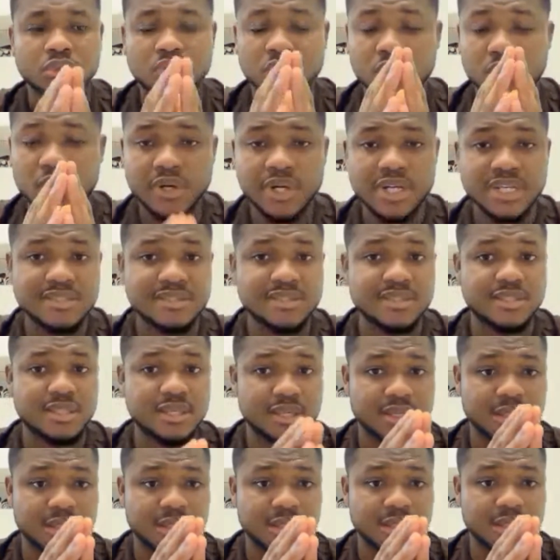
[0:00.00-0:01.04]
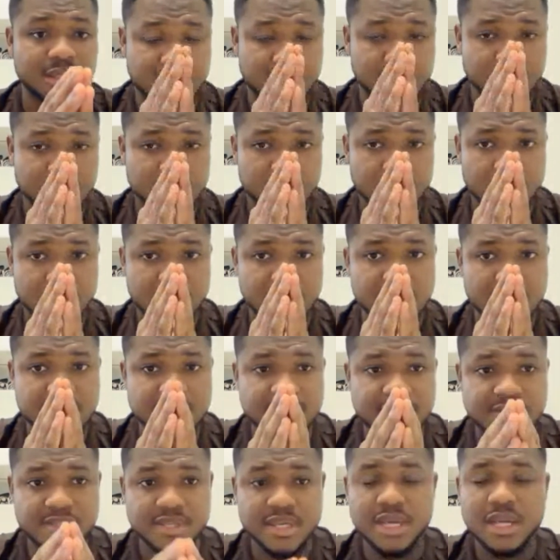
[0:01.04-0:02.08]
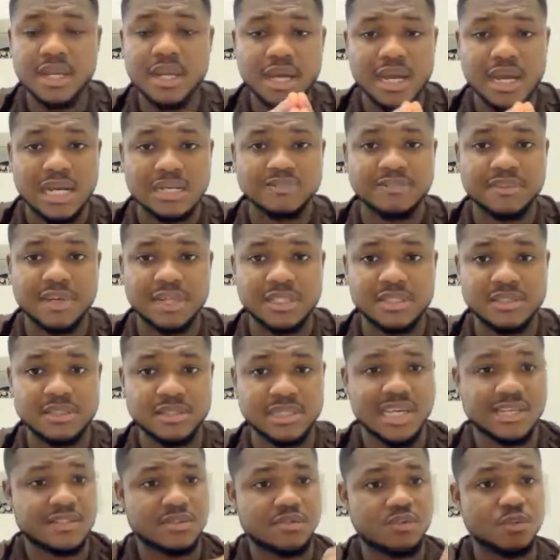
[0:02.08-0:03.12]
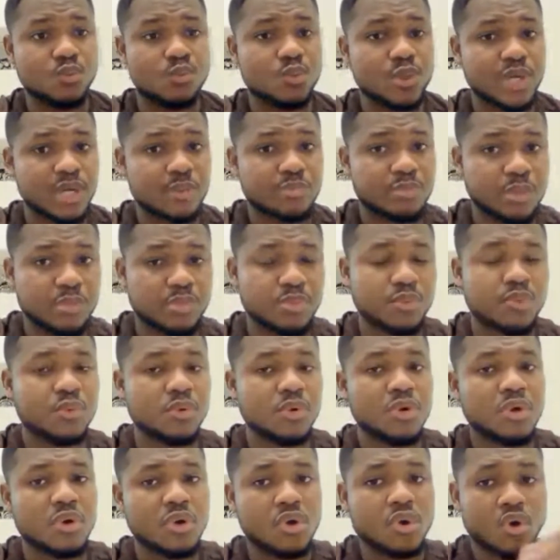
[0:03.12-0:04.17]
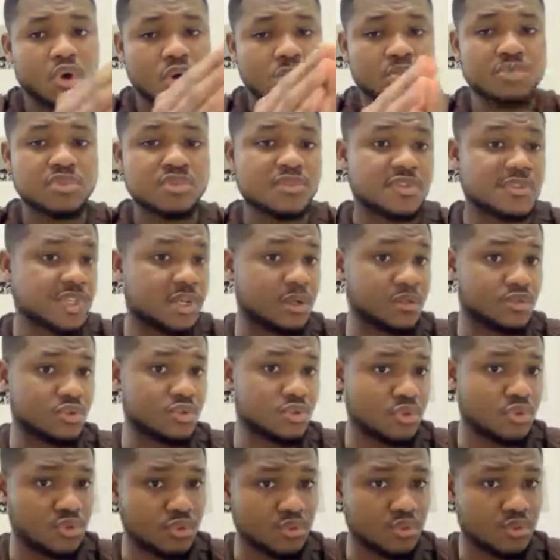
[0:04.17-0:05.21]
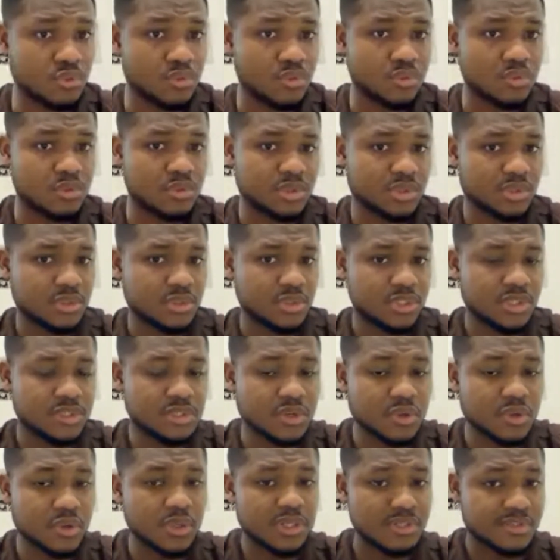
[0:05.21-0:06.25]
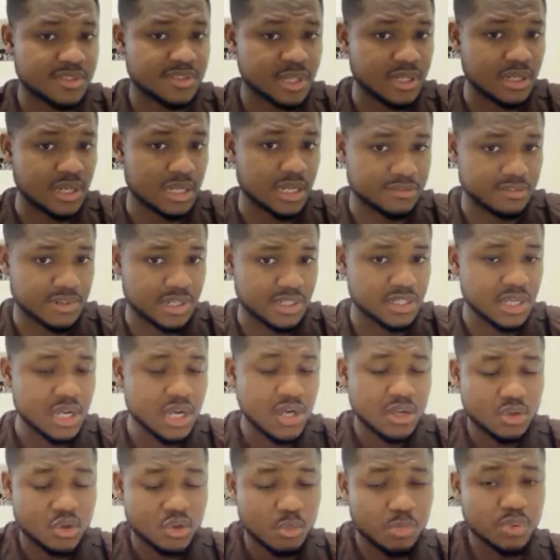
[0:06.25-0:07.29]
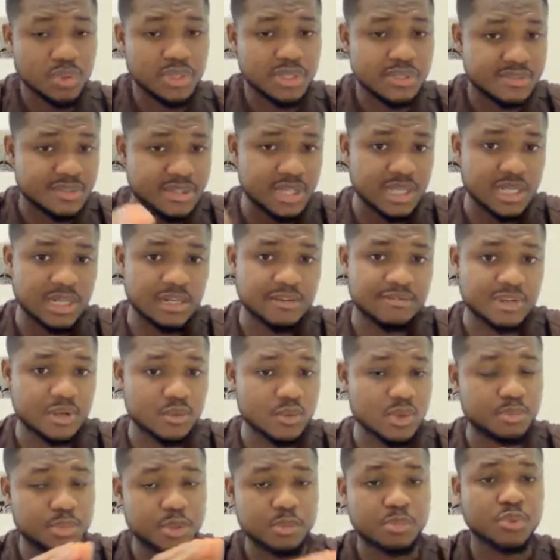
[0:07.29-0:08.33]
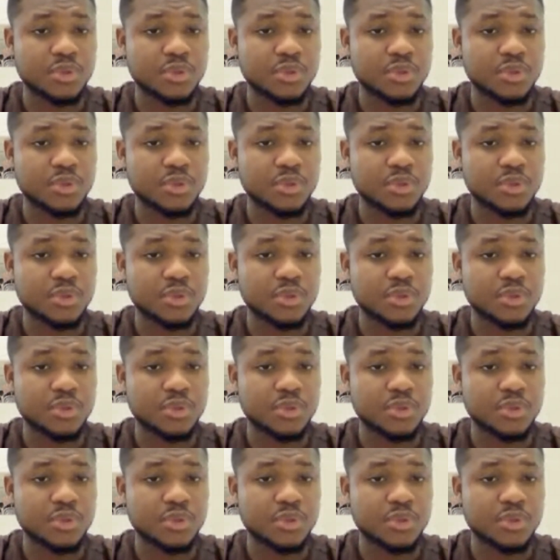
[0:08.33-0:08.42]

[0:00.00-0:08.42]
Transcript: create a sale advert. That's where people come to sell to you. It's called a sale advert. You open a sale advert where people